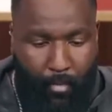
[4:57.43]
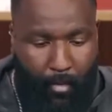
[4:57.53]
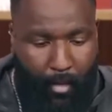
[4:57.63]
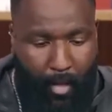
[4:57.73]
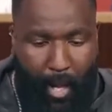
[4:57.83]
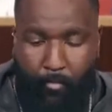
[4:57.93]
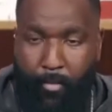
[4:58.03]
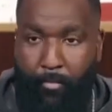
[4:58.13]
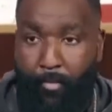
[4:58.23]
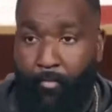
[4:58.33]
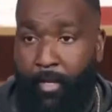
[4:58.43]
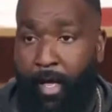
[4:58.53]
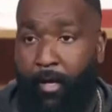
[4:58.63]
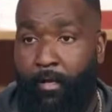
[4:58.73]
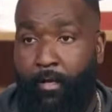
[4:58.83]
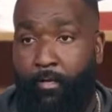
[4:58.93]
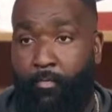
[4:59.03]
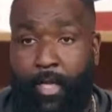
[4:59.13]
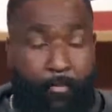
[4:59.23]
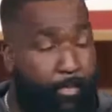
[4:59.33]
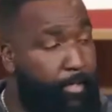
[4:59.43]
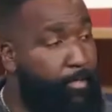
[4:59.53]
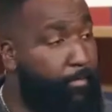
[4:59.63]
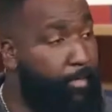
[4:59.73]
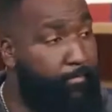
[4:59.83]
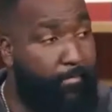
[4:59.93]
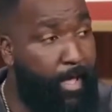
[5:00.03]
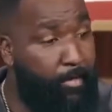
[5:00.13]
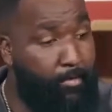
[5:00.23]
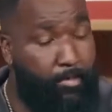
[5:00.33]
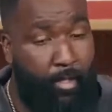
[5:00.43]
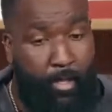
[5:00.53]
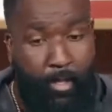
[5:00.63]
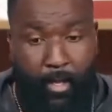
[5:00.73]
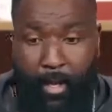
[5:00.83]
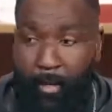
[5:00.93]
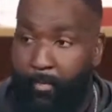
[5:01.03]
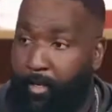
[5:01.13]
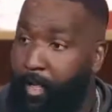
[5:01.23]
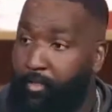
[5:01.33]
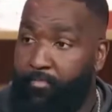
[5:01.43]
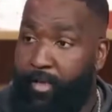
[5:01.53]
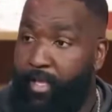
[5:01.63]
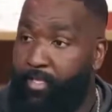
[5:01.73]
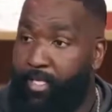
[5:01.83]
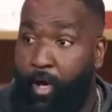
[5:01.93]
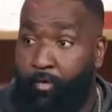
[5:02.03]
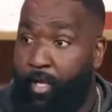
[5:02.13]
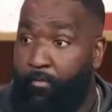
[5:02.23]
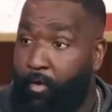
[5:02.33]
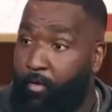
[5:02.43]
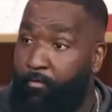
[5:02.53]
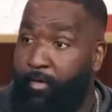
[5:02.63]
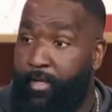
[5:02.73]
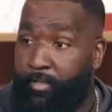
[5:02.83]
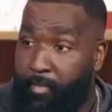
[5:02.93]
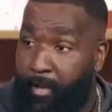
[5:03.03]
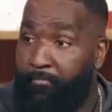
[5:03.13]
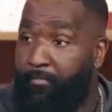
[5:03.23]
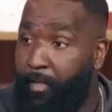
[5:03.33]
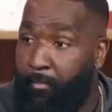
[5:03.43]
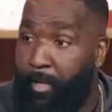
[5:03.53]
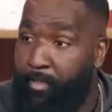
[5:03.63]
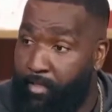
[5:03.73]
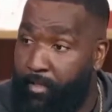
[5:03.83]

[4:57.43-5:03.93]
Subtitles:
I remember when we had beat them in the finals, and I'm in Las Vegas. I don't never go to Vegas, but I'm feeling myself